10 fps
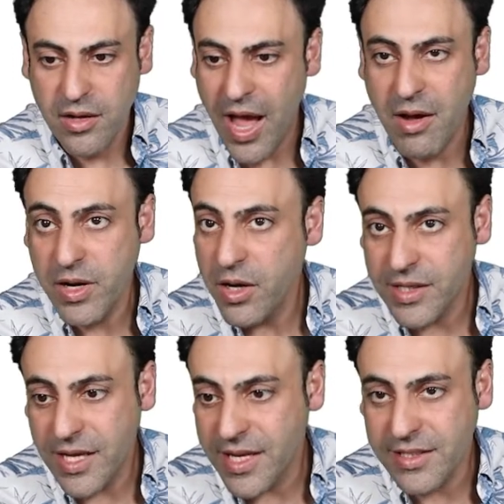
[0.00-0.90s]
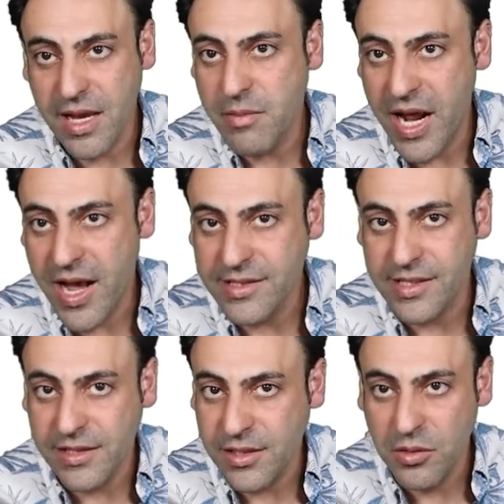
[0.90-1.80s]
And we know that that's amino
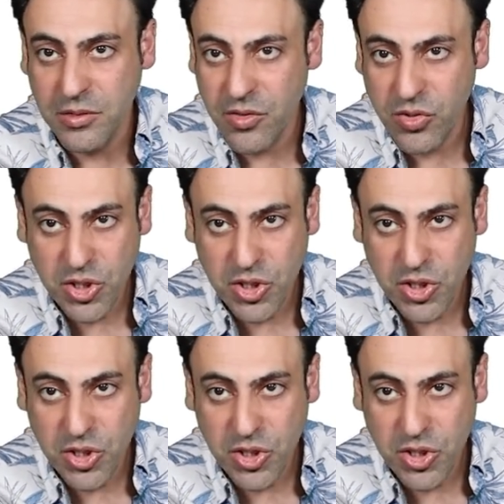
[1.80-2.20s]
acid, so there